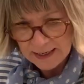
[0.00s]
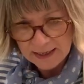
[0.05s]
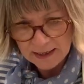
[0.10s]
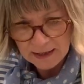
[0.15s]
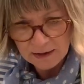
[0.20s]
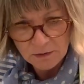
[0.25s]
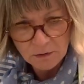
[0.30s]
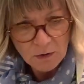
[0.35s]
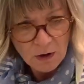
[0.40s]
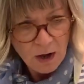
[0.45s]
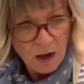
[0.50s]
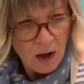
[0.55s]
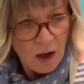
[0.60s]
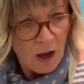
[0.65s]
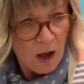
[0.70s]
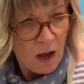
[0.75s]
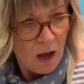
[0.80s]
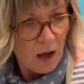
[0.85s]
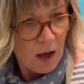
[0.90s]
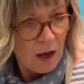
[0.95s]
now.
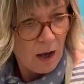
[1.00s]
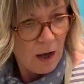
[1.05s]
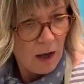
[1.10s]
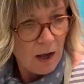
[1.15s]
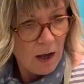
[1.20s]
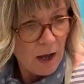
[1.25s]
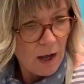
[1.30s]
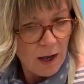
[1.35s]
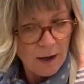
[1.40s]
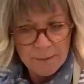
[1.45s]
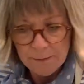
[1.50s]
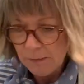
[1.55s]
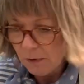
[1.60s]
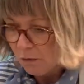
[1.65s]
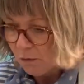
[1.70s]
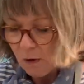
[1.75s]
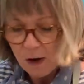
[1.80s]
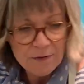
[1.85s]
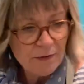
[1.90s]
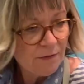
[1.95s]

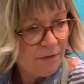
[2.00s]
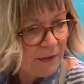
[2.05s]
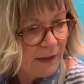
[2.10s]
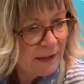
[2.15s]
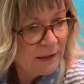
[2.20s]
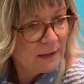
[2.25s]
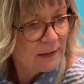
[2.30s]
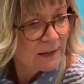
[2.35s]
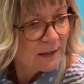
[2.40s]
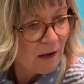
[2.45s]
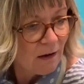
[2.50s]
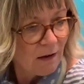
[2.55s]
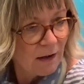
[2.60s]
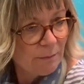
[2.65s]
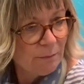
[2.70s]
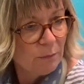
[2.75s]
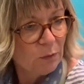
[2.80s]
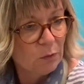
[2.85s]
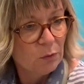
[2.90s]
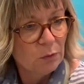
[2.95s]
Other things that I
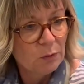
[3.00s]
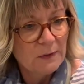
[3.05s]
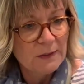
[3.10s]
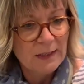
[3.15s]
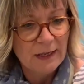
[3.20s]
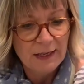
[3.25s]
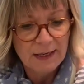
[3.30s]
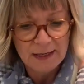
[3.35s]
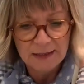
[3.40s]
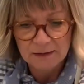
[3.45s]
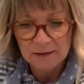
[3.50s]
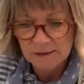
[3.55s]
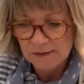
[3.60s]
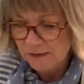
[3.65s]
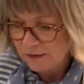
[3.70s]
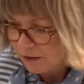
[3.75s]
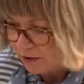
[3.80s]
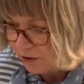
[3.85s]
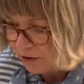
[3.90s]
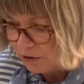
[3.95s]
bought in.
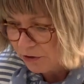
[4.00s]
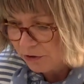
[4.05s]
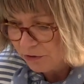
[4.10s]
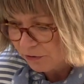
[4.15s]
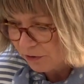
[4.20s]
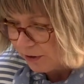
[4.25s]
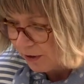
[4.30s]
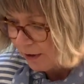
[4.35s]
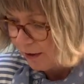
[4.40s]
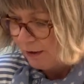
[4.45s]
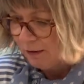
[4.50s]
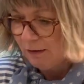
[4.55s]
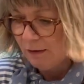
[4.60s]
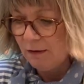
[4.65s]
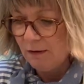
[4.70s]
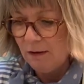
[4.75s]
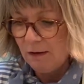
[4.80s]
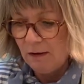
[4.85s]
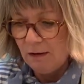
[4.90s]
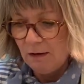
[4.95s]
So
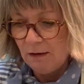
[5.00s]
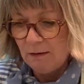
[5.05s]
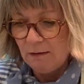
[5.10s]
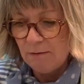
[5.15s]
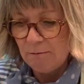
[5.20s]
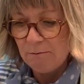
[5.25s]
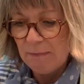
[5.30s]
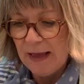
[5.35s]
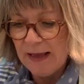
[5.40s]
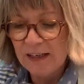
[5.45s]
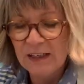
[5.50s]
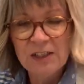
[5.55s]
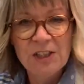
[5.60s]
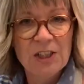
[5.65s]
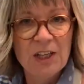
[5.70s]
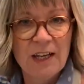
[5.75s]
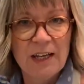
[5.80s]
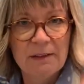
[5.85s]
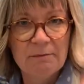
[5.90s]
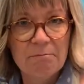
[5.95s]

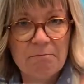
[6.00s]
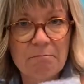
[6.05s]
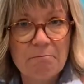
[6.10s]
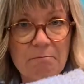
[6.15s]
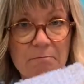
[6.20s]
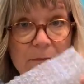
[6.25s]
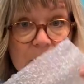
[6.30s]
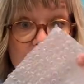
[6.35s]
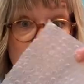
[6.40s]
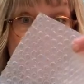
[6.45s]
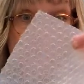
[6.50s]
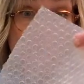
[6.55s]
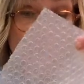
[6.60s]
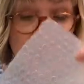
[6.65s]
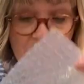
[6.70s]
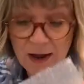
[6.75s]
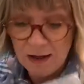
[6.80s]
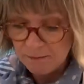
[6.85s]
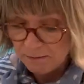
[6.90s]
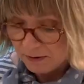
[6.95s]
packaging, bubble
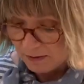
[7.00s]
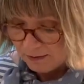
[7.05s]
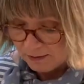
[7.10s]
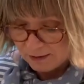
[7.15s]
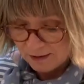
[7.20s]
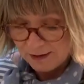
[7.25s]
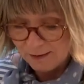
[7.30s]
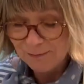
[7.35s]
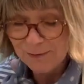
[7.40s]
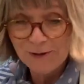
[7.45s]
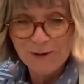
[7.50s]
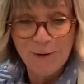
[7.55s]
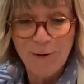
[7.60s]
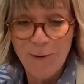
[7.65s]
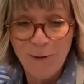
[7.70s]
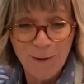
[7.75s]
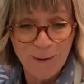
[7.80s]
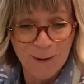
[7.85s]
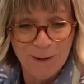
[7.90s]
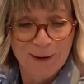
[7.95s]
wrap. I'm
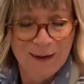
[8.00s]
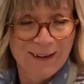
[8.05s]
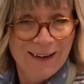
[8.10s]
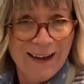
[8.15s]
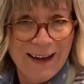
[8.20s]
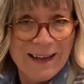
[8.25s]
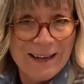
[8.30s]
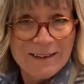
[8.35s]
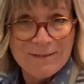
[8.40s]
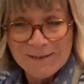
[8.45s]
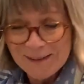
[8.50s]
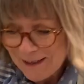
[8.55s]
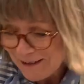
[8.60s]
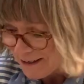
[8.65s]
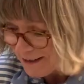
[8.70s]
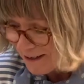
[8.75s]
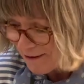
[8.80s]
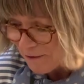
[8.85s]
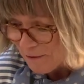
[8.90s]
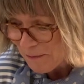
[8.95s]
sure you've done
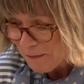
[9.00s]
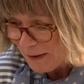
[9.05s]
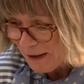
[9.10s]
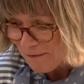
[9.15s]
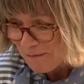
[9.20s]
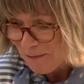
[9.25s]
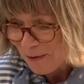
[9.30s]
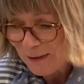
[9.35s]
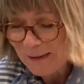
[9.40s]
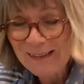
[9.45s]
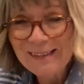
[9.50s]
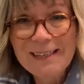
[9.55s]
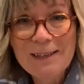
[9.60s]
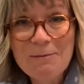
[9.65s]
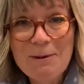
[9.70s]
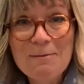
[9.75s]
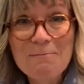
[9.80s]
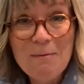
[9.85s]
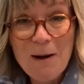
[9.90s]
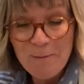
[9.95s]
a little bit of
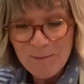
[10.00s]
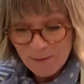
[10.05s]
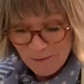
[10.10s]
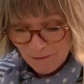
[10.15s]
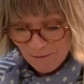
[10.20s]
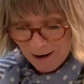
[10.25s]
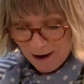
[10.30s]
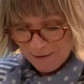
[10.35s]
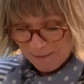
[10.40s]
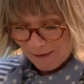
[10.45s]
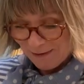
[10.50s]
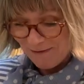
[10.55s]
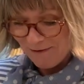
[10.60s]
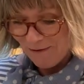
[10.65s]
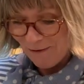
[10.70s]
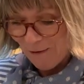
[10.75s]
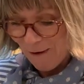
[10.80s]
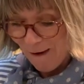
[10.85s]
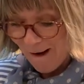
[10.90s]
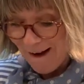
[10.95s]
printing with bubble wrap
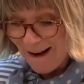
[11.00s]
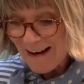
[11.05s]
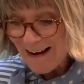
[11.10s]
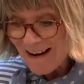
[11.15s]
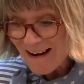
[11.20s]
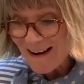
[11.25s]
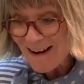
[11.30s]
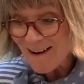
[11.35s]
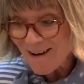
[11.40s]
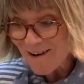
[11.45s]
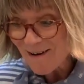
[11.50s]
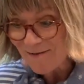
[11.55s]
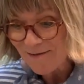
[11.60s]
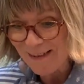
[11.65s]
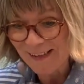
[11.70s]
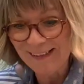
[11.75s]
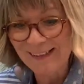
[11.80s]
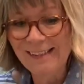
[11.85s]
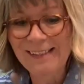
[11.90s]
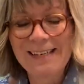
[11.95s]
before. I love
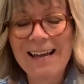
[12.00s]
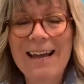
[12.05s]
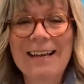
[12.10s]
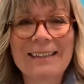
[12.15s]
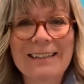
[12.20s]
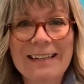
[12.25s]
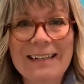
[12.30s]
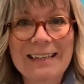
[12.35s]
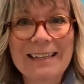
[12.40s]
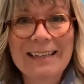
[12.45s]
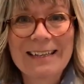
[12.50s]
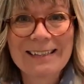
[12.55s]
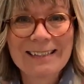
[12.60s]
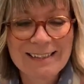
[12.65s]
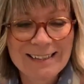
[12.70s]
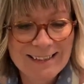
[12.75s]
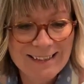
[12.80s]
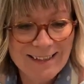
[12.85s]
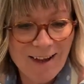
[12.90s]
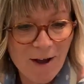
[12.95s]
this technique, it's
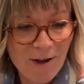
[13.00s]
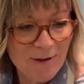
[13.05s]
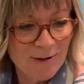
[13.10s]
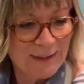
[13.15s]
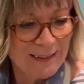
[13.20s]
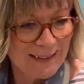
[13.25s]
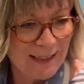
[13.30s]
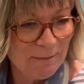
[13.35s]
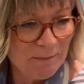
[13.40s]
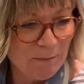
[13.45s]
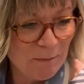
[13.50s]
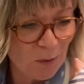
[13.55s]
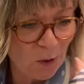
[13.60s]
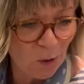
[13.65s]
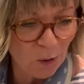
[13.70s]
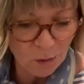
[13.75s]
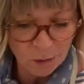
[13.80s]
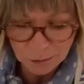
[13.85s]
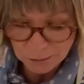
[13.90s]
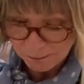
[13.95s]
so
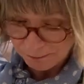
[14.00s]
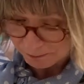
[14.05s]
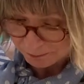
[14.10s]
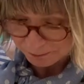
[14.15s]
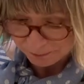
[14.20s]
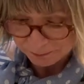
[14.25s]
simple.